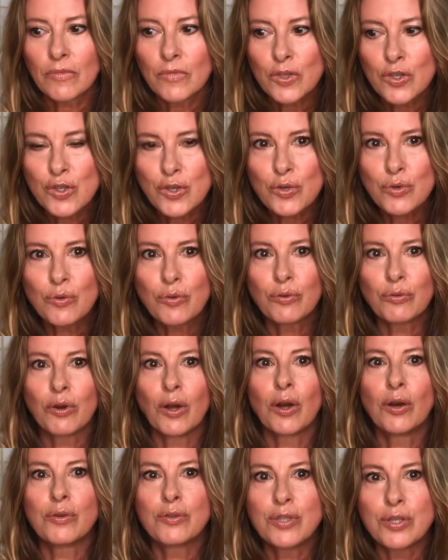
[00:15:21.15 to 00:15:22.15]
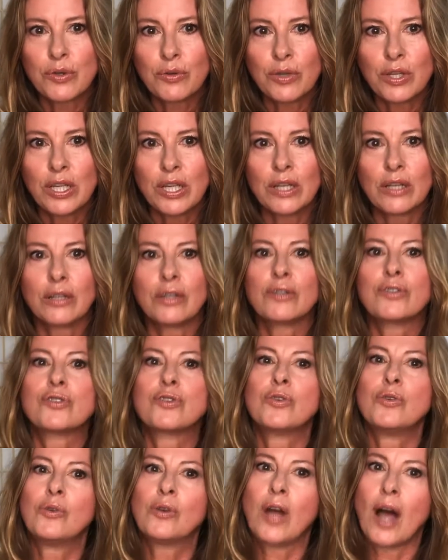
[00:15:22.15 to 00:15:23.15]
to grow, to heal,
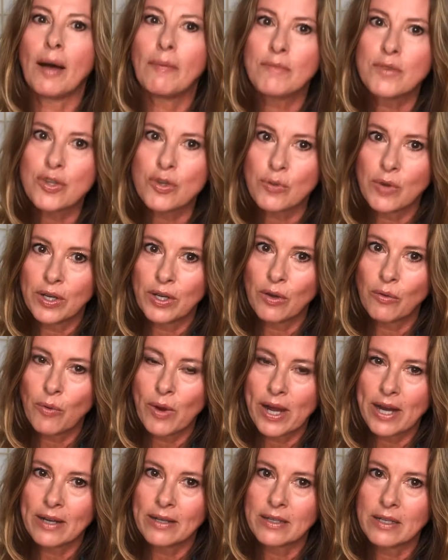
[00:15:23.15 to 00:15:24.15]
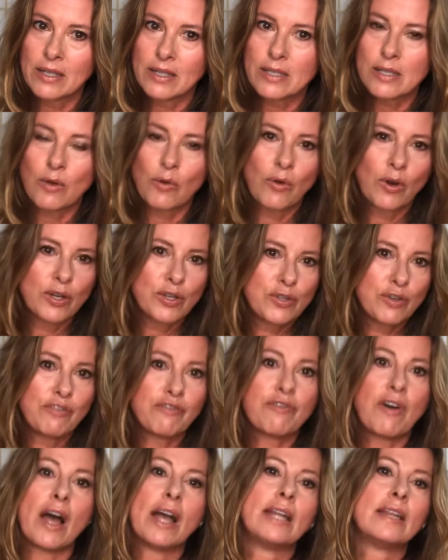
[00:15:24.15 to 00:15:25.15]
to come to an awareness, or to
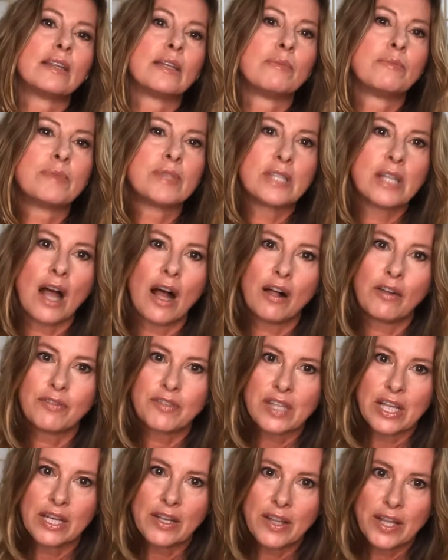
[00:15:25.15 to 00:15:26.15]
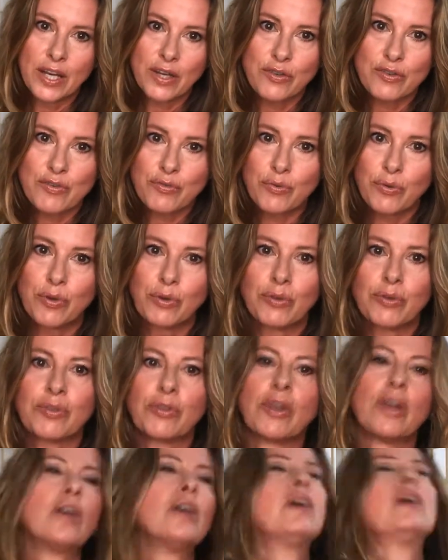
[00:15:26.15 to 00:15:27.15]
find themselves in their truth.
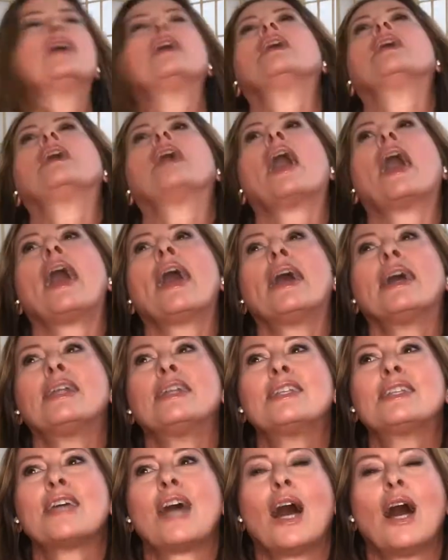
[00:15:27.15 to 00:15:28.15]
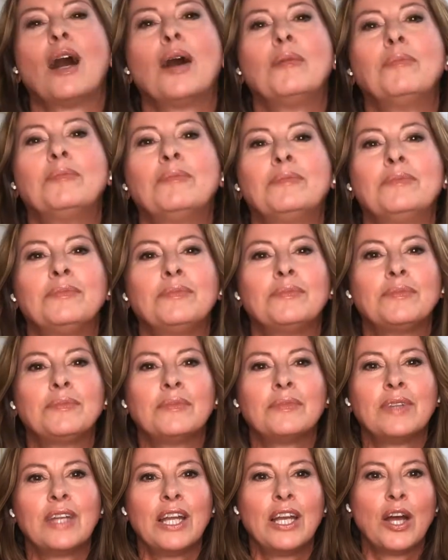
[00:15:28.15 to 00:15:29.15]
And,
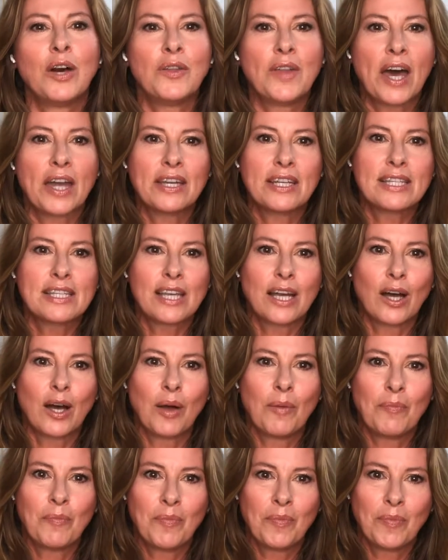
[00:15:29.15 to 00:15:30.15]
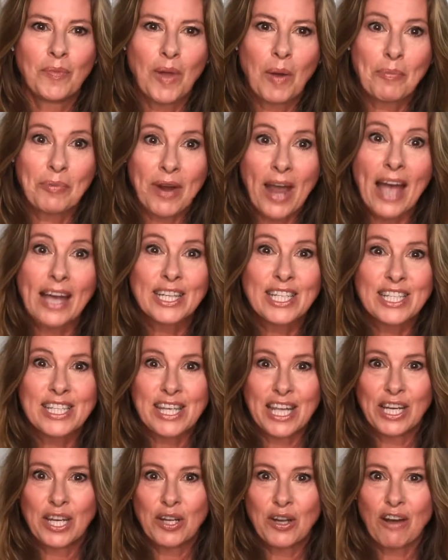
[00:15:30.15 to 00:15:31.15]
that is a practice
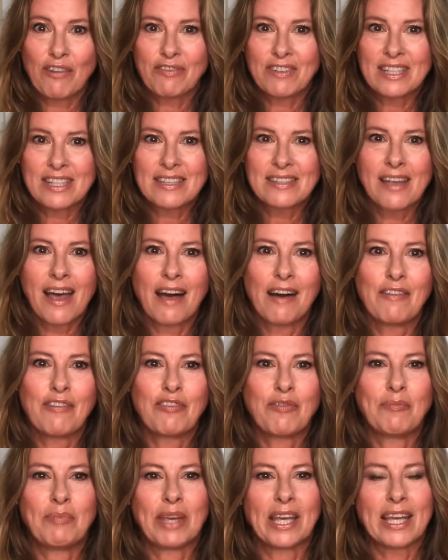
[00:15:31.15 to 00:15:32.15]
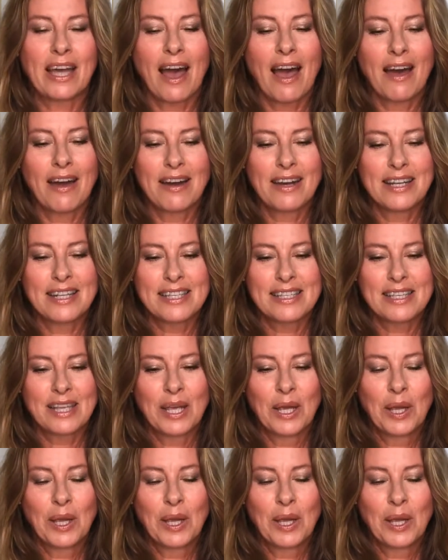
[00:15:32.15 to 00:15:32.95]
in and of itself because,